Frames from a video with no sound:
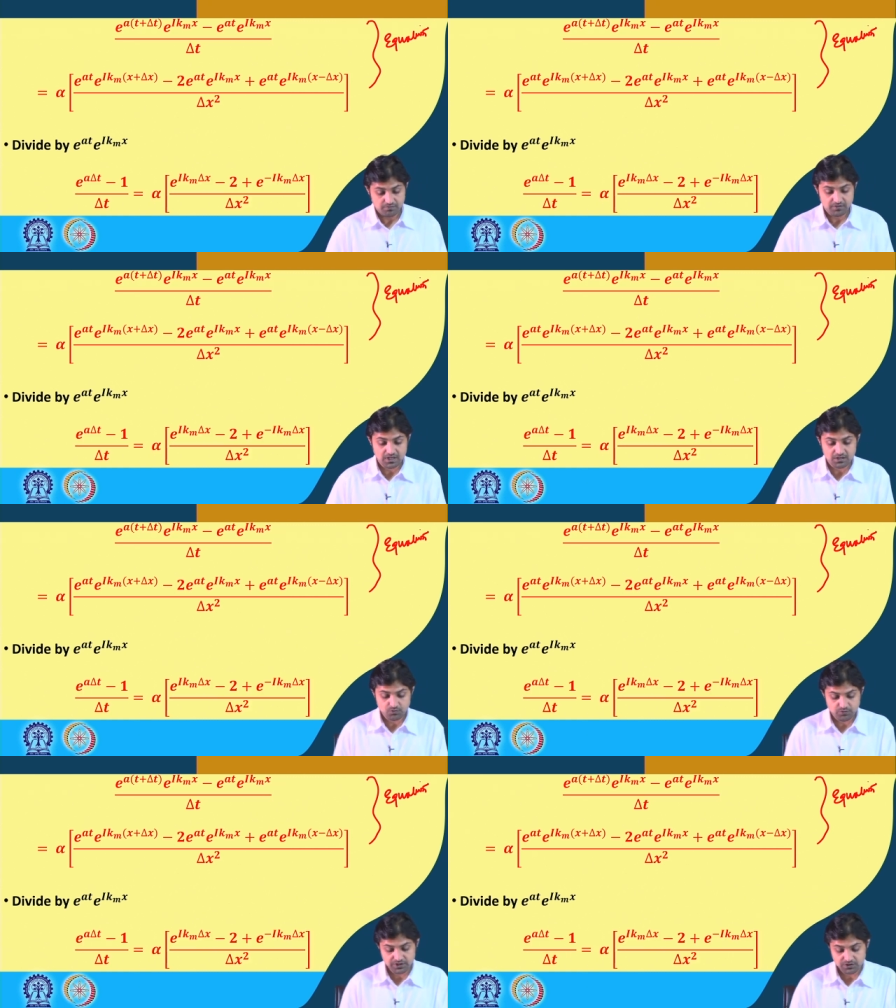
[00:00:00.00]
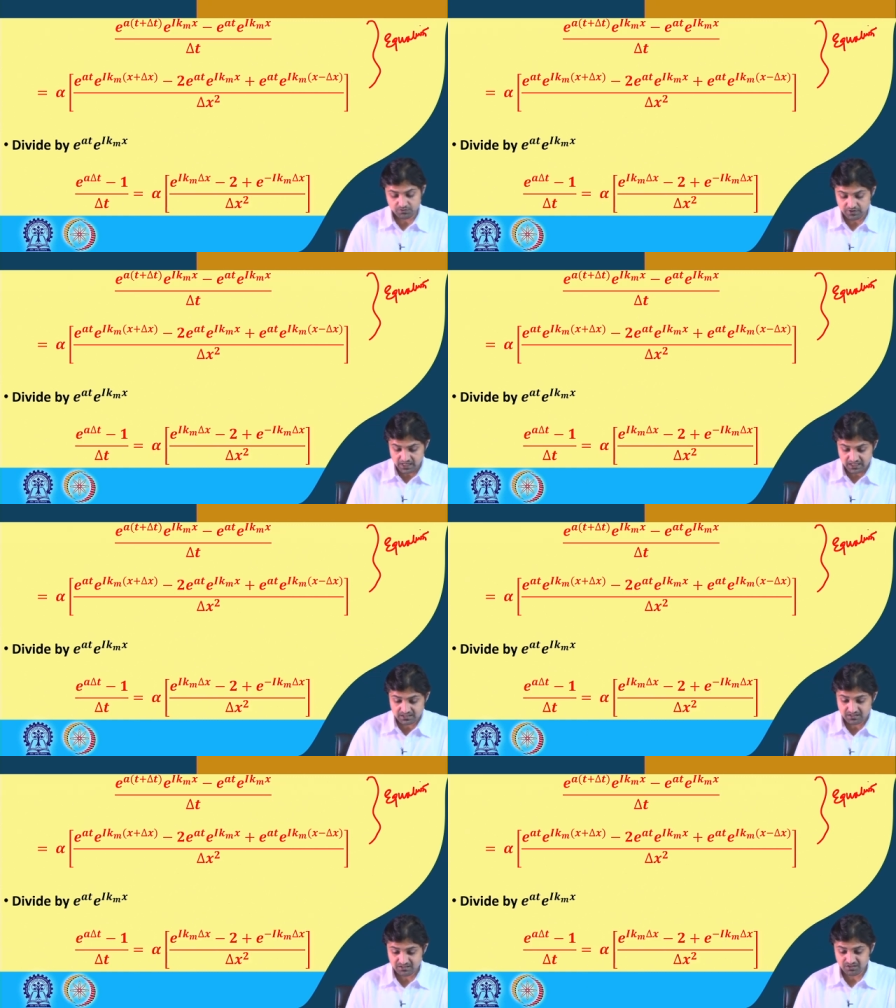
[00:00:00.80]
we are going to
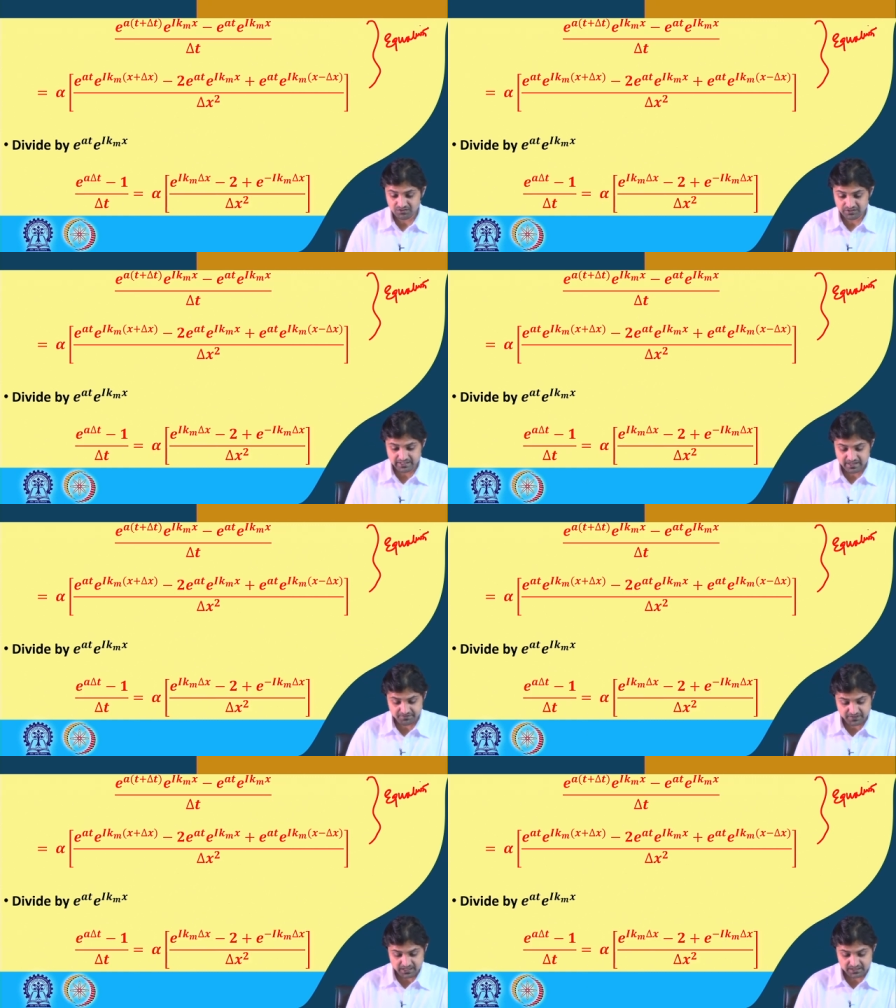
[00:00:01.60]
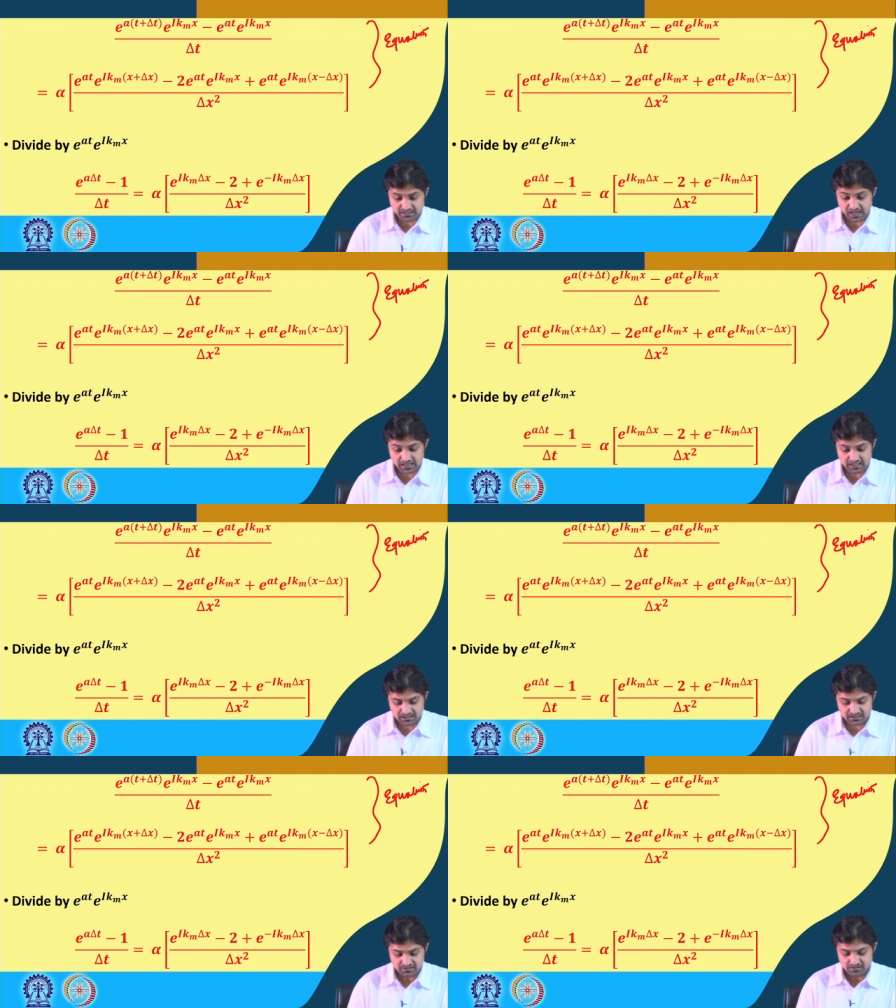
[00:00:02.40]
get on the left hand
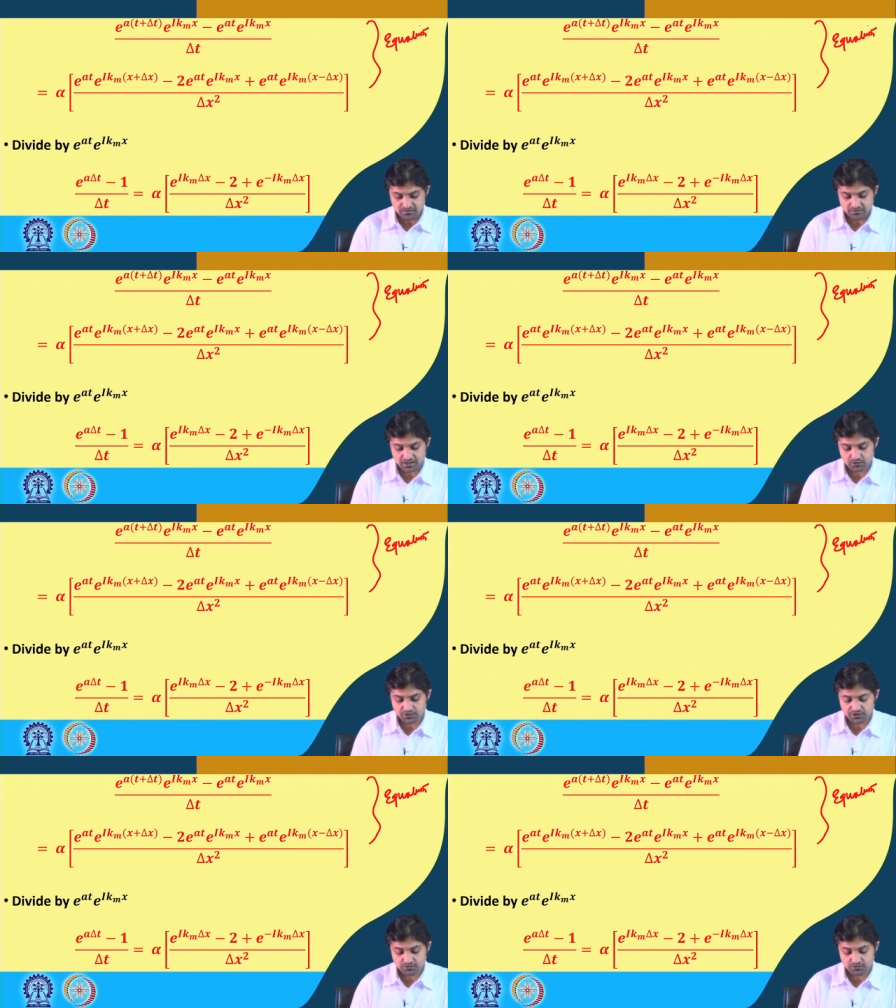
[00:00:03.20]
side we are going